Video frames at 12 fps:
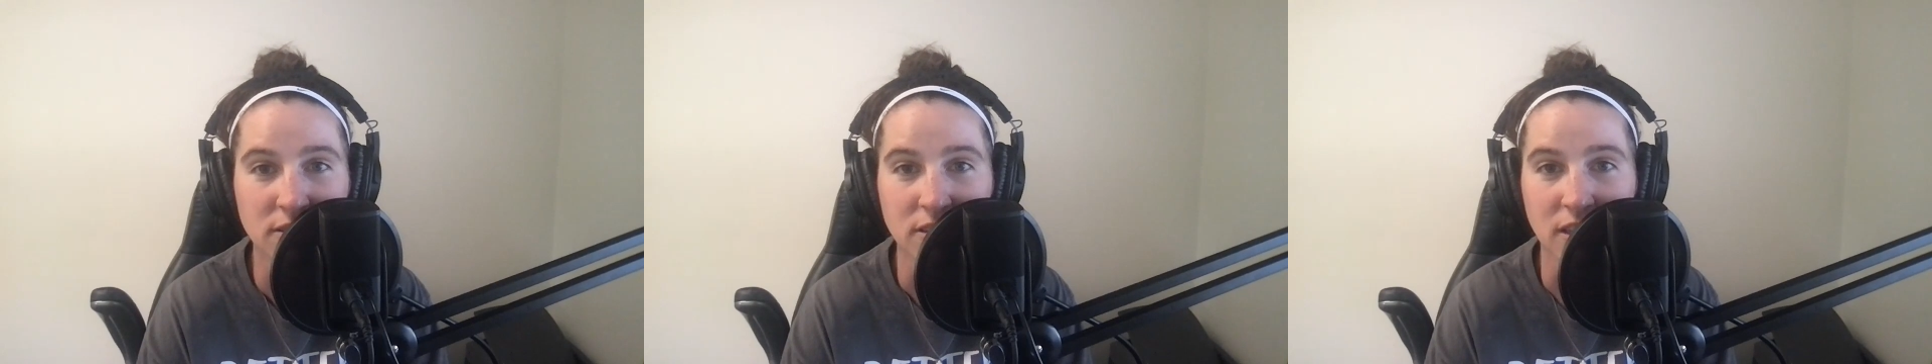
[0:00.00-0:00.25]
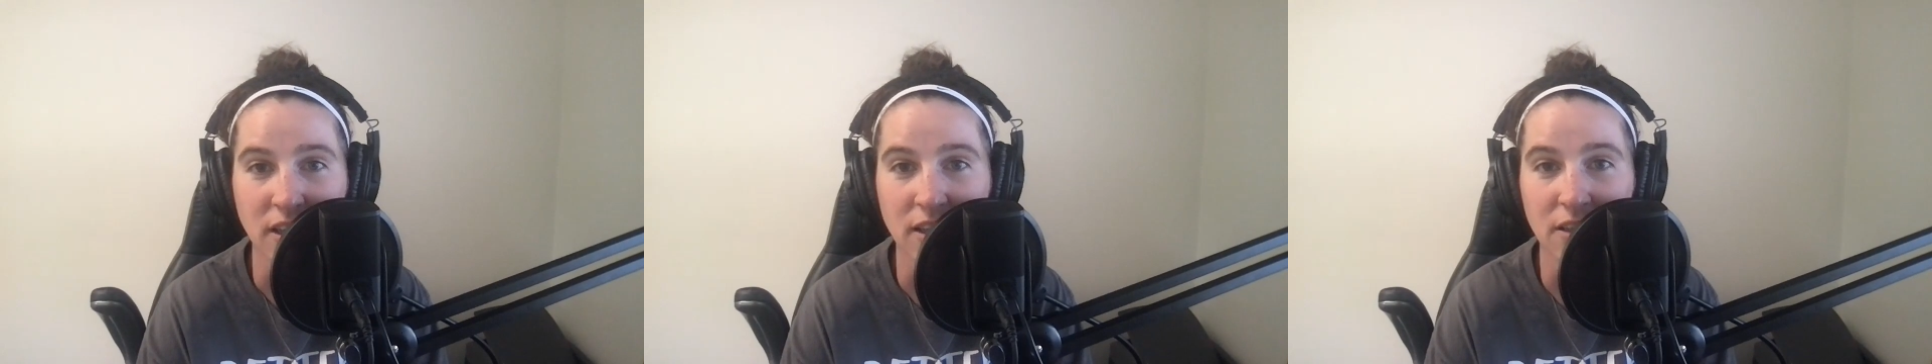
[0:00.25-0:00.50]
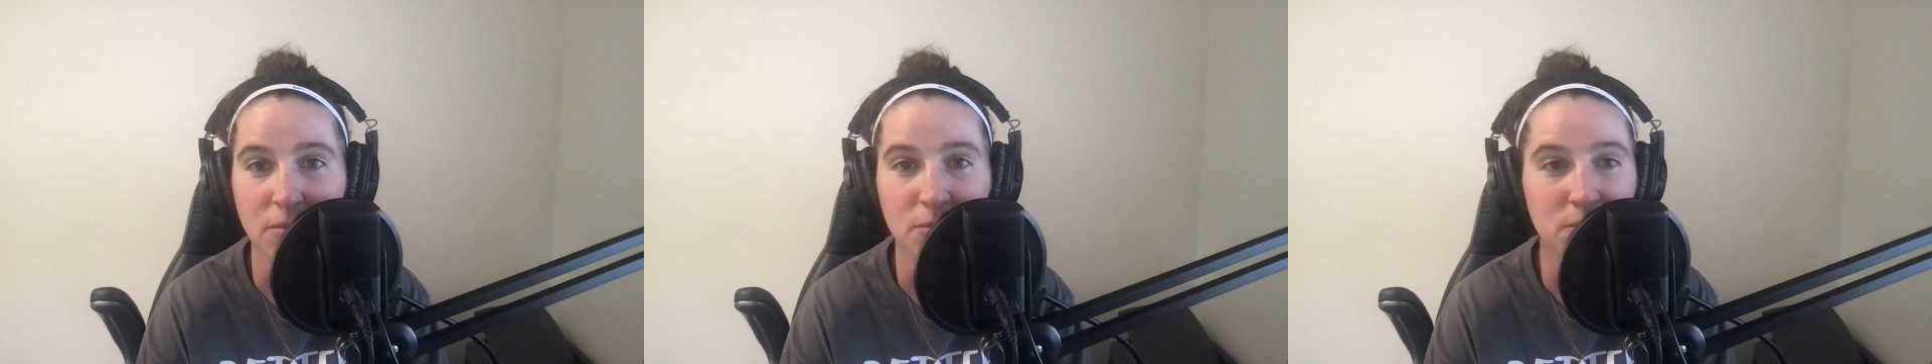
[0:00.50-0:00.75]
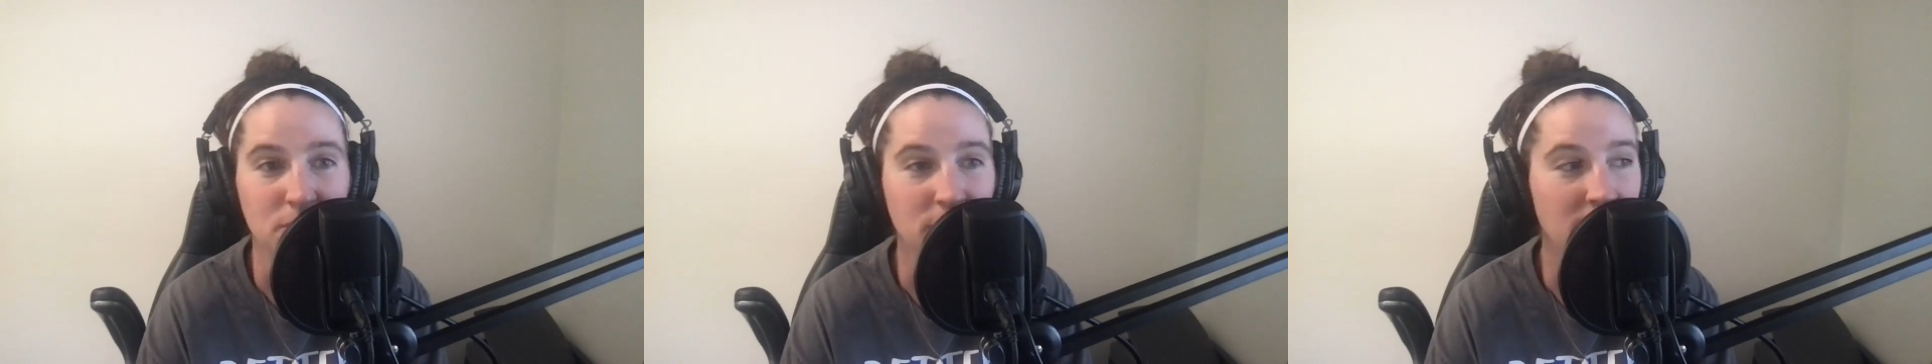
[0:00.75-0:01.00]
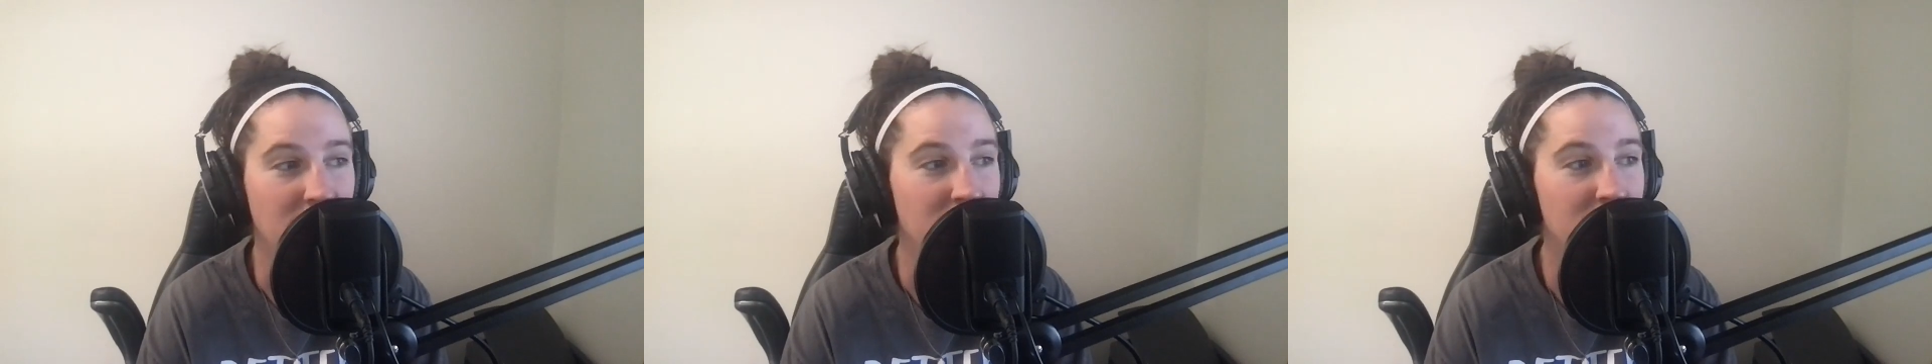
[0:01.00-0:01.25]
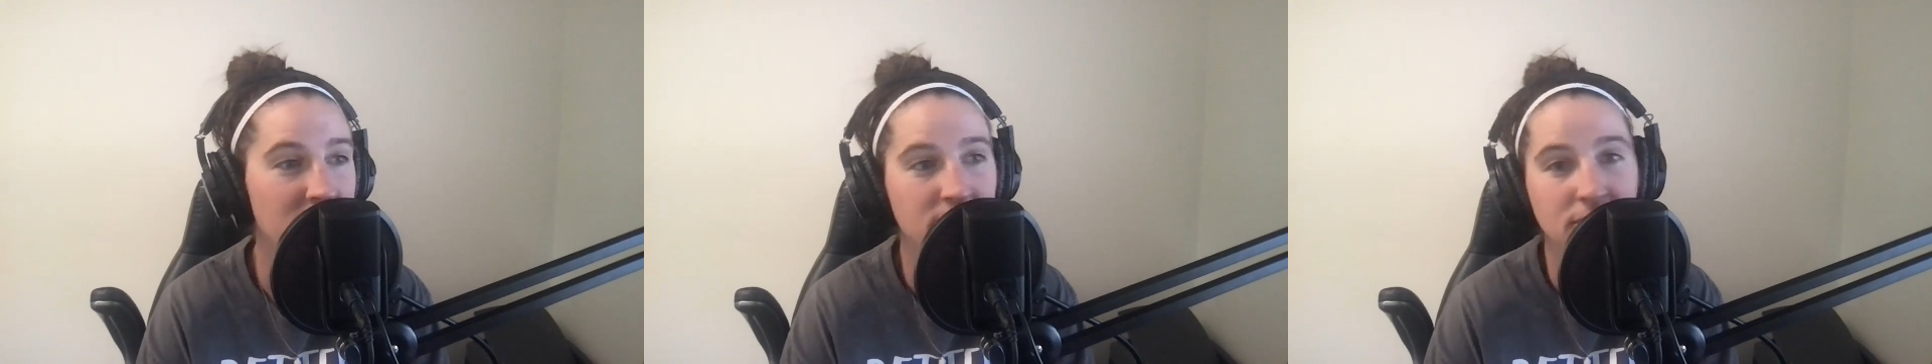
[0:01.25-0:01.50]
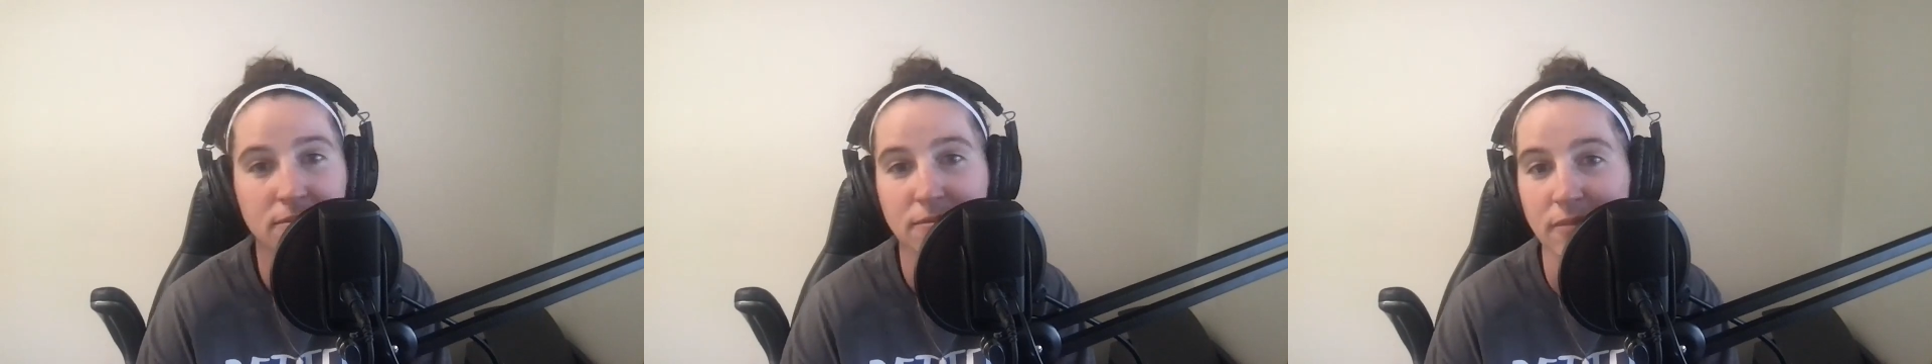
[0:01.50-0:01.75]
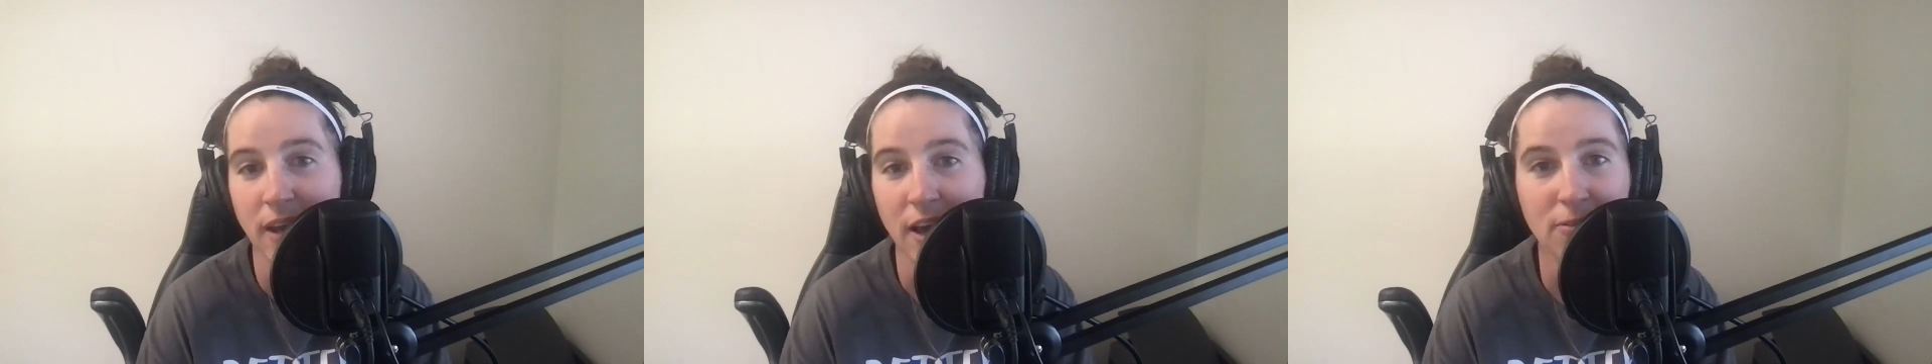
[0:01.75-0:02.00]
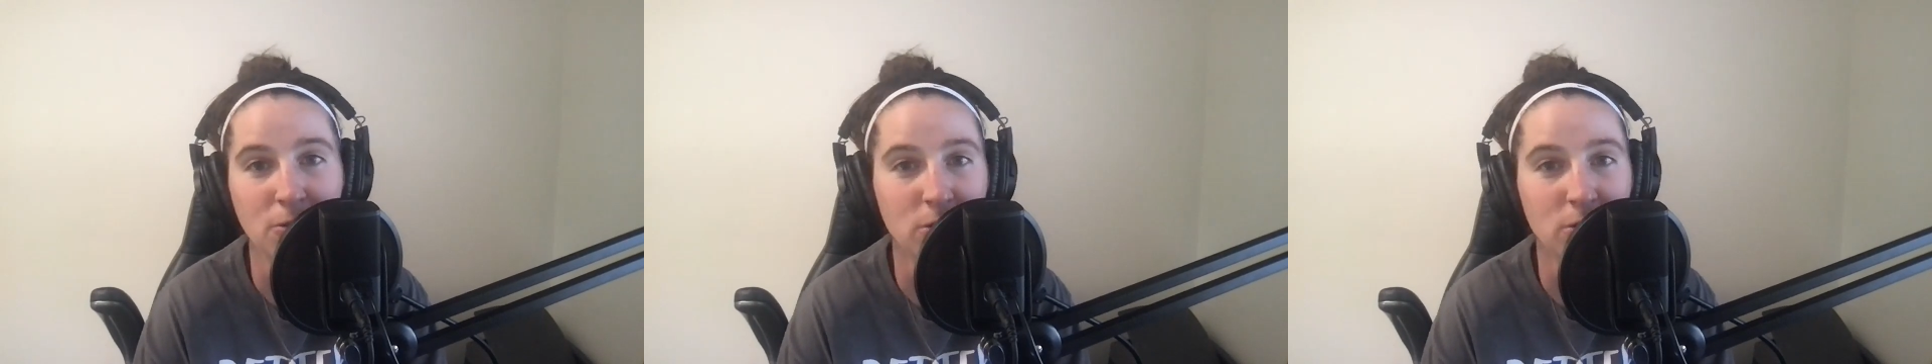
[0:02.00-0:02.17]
They hit a half